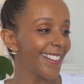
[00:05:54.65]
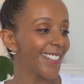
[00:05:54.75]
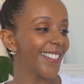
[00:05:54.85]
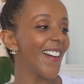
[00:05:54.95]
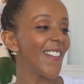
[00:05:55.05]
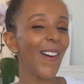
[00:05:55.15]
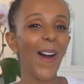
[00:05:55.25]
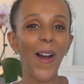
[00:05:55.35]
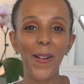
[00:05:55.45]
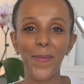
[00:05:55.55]

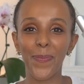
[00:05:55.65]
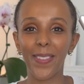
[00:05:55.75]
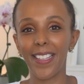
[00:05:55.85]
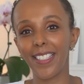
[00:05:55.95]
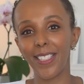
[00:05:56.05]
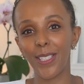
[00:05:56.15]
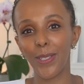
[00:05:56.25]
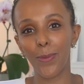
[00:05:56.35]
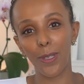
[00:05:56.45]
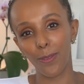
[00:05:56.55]
So this is
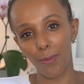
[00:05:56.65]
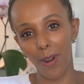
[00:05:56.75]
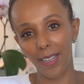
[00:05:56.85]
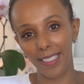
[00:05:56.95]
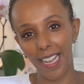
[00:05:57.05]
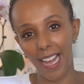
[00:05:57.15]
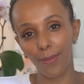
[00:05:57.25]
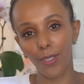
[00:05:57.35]
just a wonderful product to have.